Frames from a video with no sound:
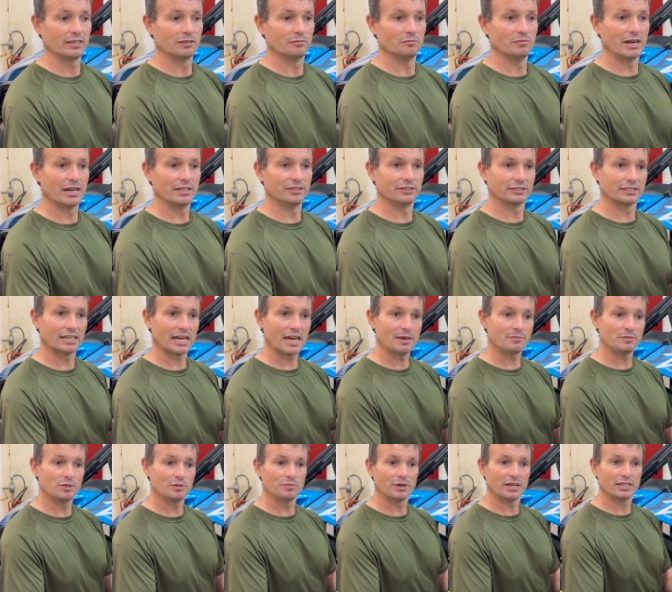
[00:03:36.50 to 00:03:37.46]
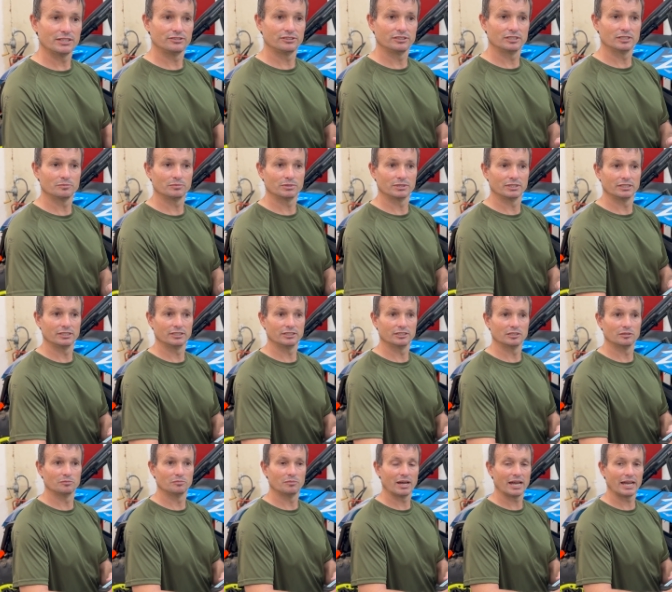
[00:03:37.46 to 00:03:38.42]
by the time you pay shipping here
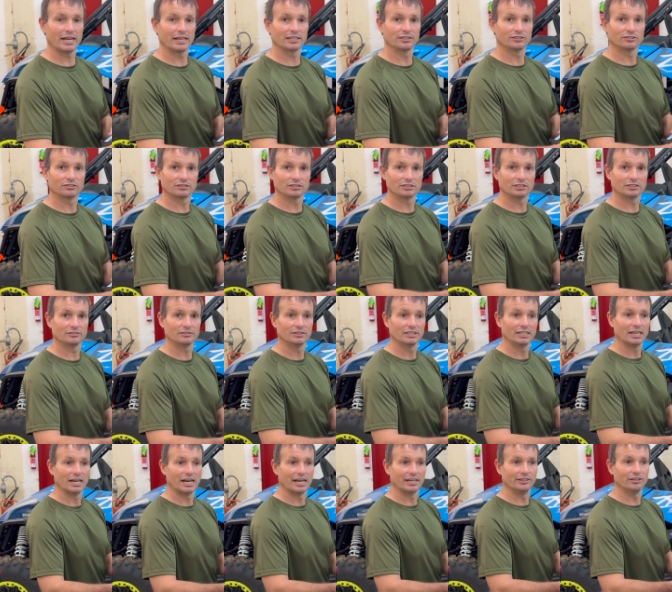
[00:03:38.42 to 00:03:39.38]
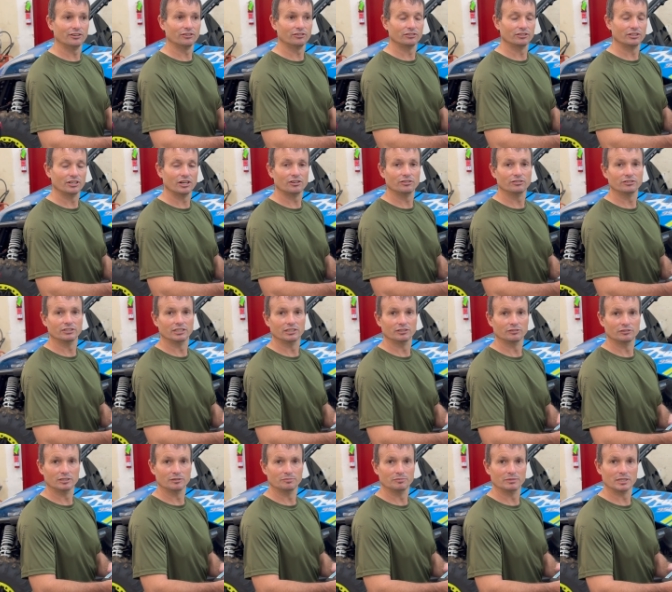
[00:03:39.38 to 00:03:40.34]
and back and stuff, I don't know that it
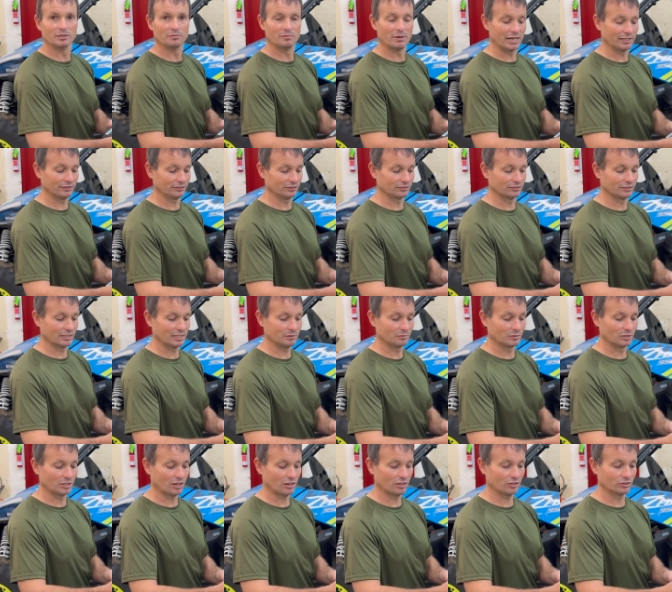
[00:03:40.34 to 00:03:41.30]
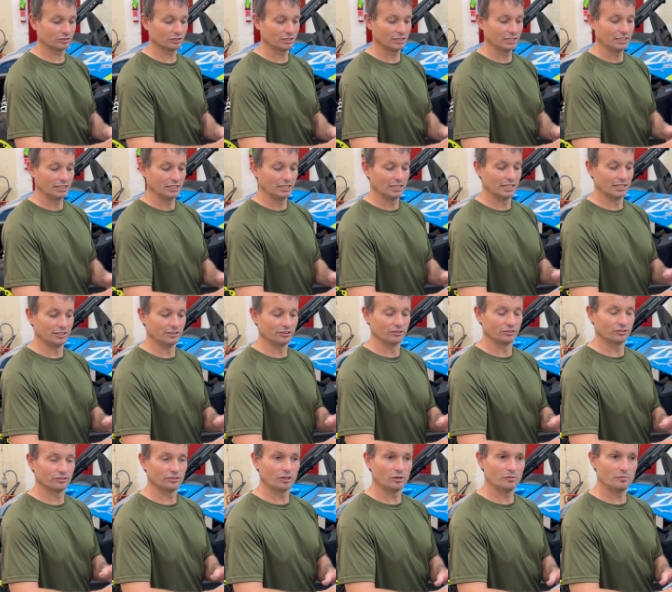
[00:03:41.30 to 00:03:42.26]
wouldn't be about the same cost. And there's
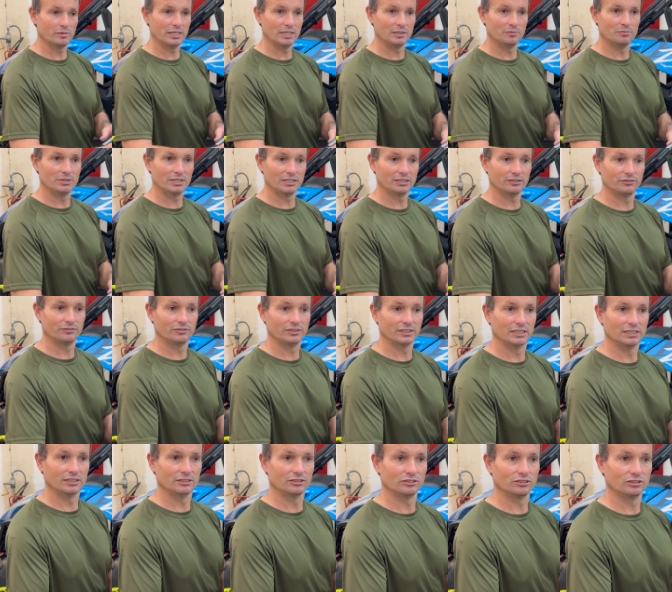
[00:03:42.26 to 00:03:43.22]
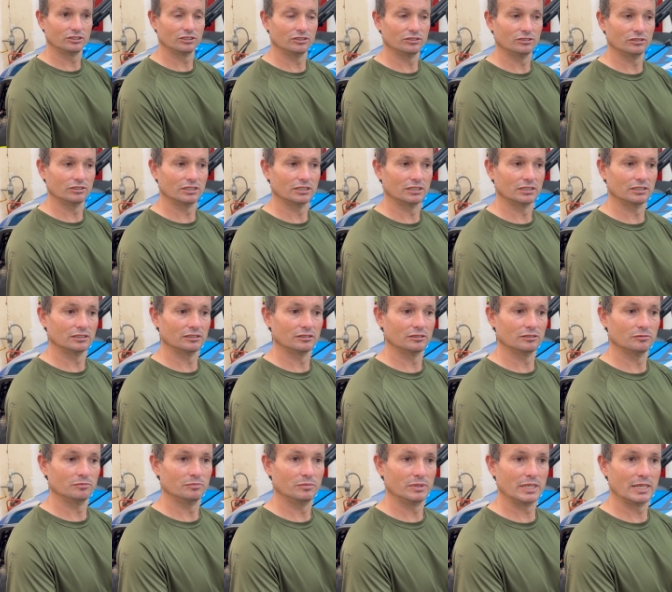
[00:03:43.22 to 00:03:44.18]
so many benefits to uh,
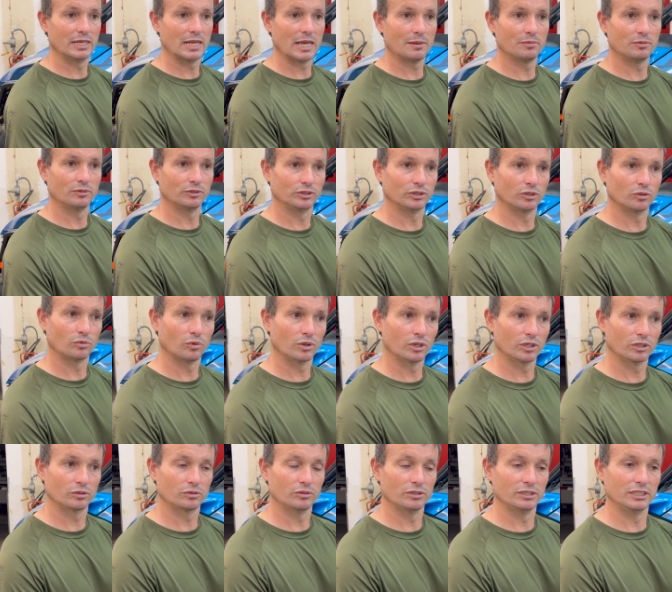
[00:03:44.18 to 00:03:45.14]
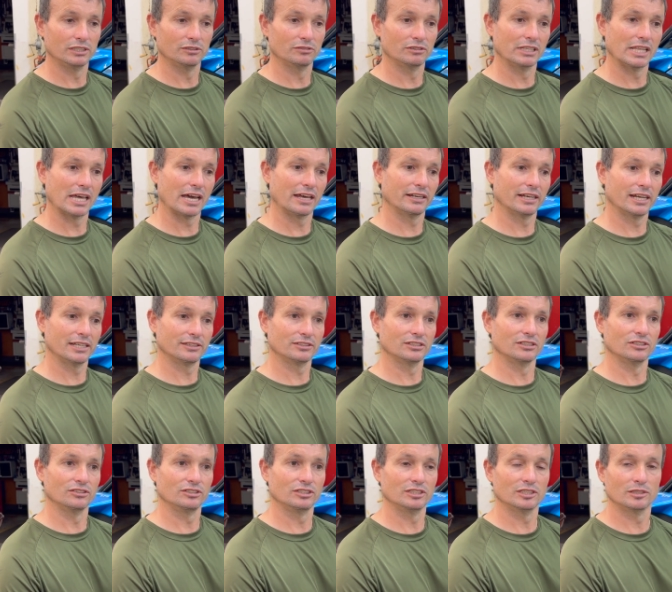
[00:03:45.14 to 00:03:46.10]
being able to work with you without having
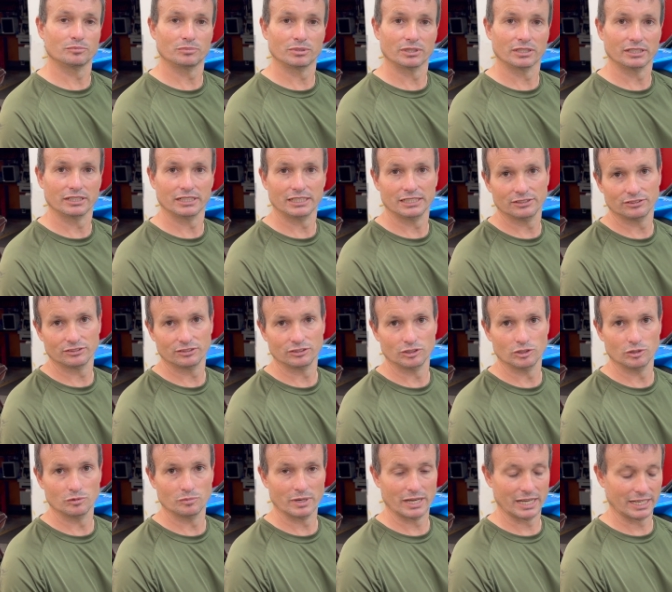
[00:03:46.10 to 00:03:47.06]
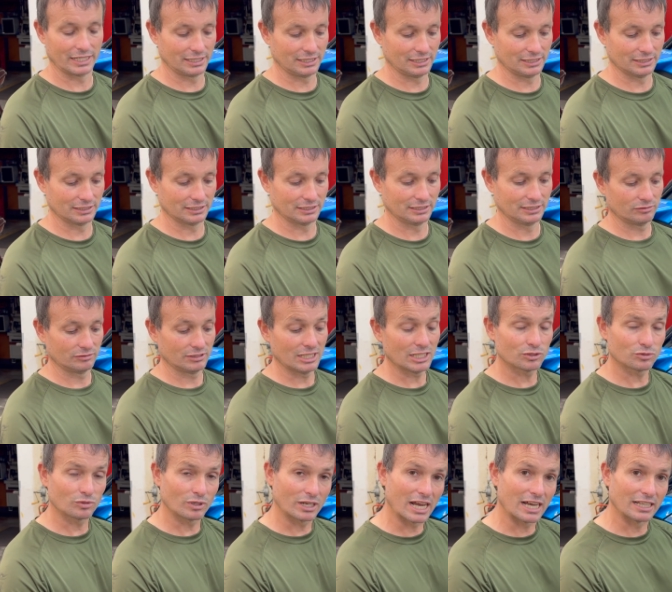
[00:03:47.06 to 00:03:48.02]
to ship a ECU back in. That's
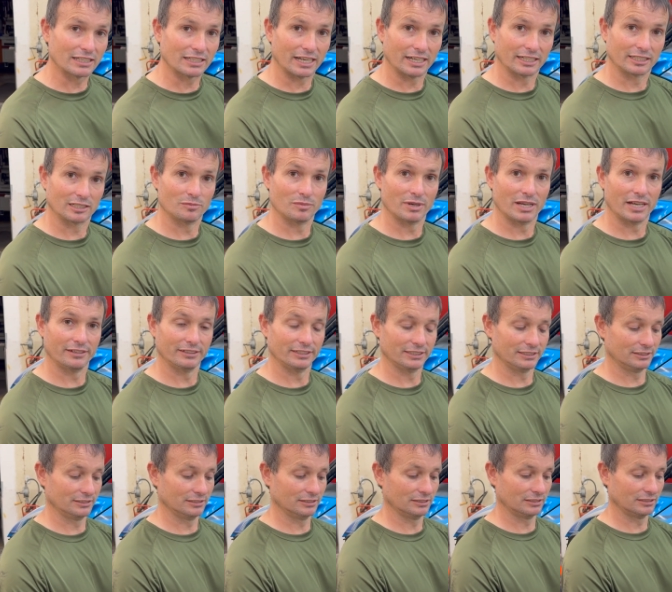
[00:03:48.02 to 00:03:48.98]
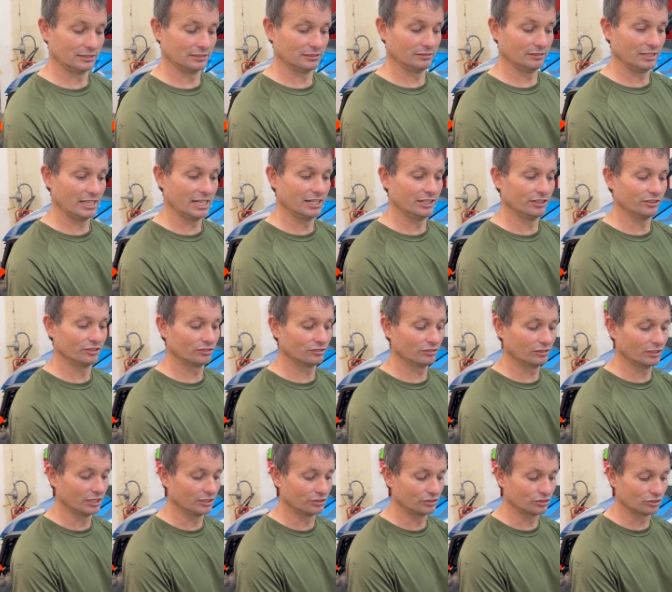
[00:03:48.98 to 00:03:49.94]
what I like about it, uh, and it's
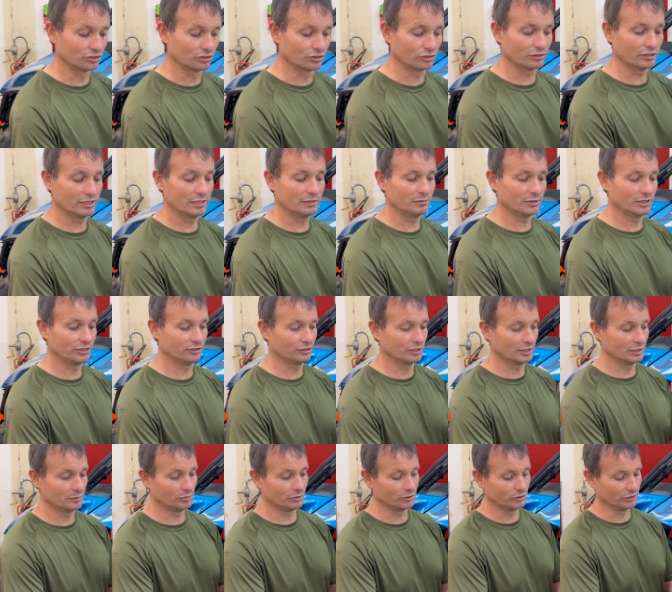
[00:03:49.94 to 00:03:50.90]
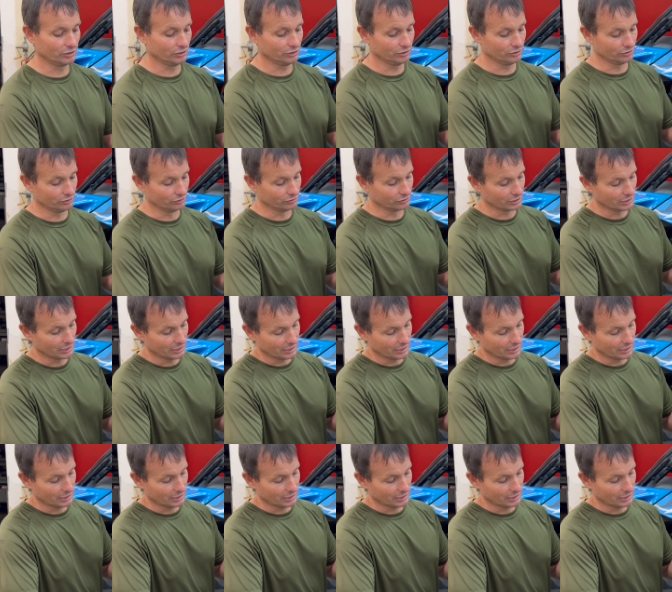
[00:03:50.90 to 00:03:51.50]
extremely simple to use.